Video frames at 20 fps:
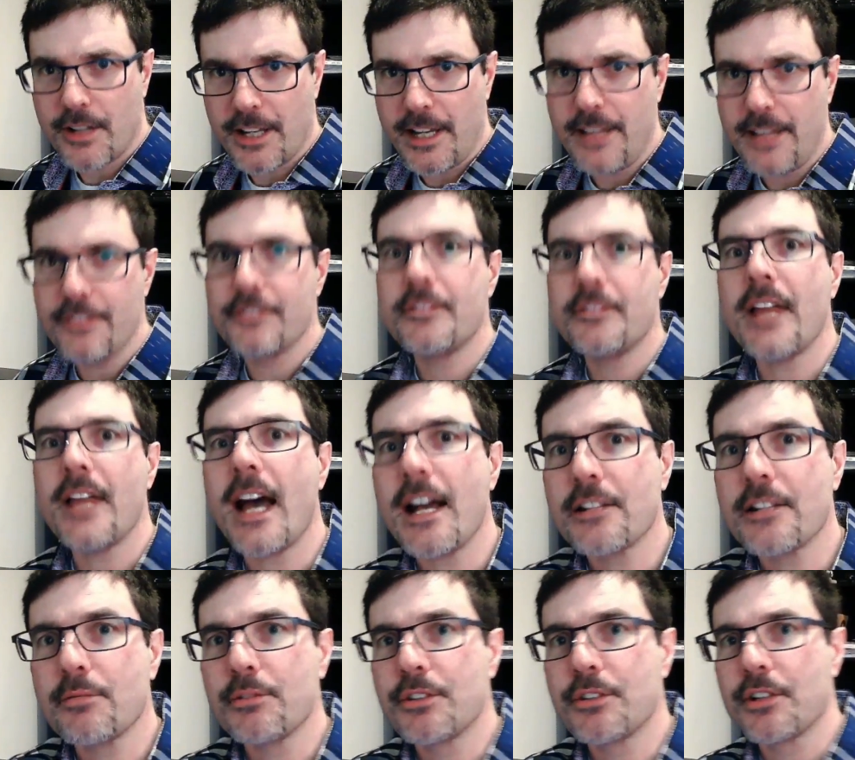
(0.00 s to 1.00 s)
that's
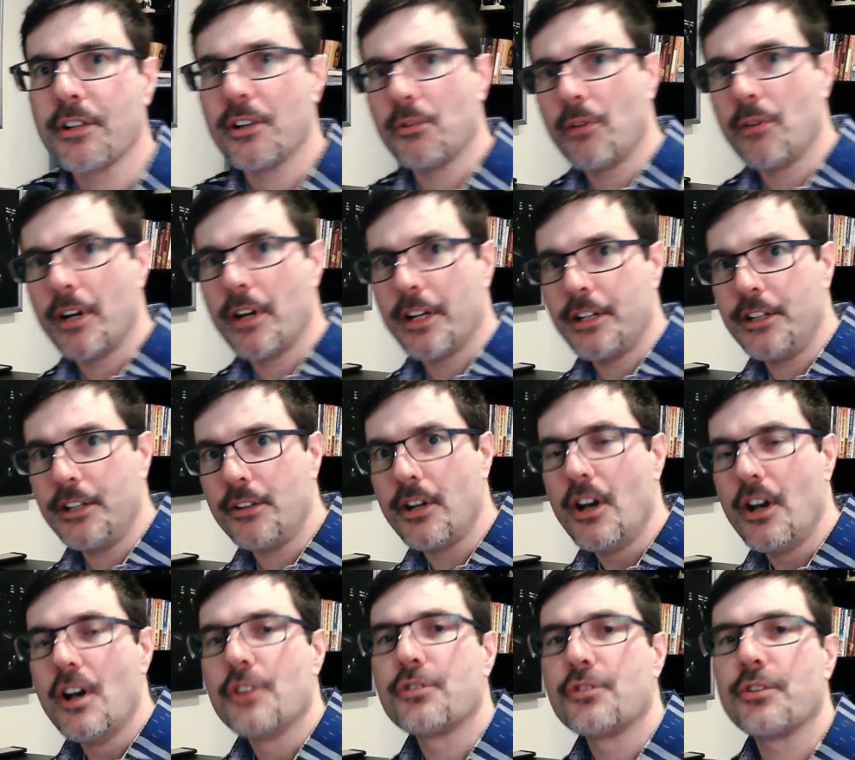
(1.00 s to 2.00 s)
what you're going to want to do.
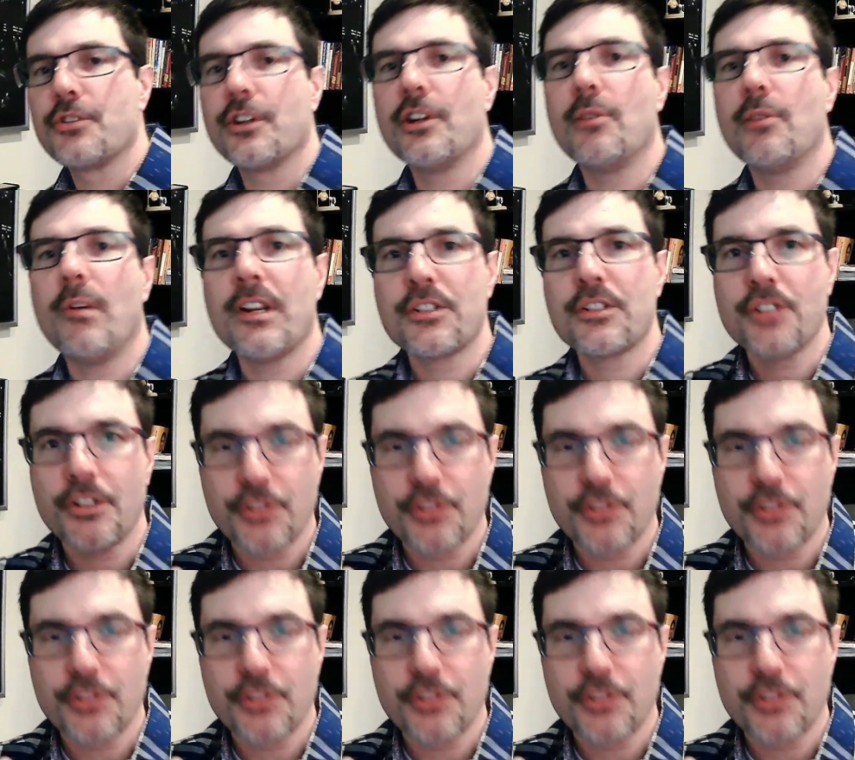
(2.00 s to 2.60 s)
So you're going to want to start to